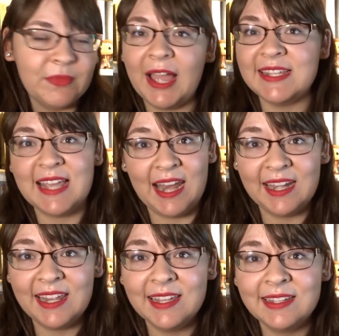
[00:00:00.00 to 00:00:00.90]

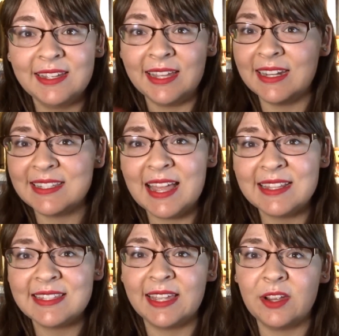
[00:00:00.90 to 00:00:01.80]
identity in a
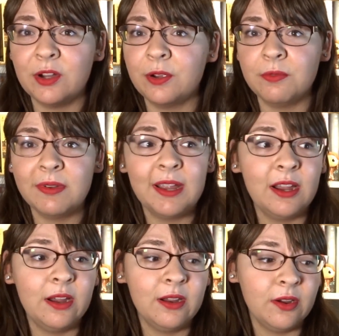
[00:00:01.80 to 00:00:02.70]
sense, like her career,